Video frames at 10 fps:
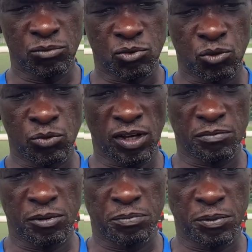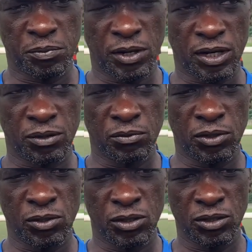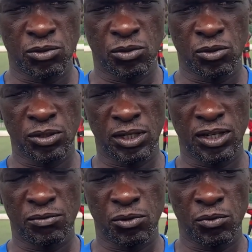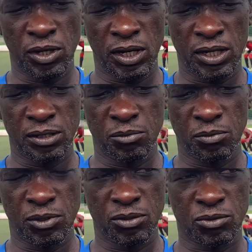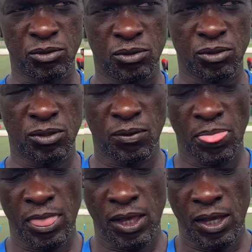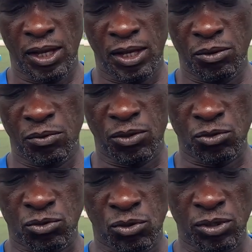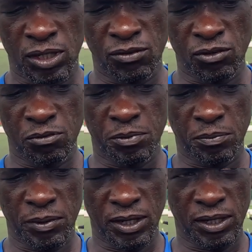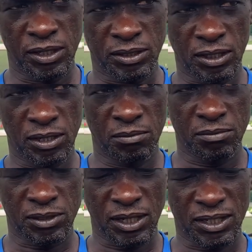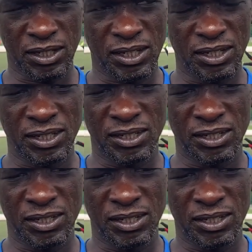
So we have been preparing. We didn't know the level we are at the moment. So we want to show the level of preparedness. Tactically,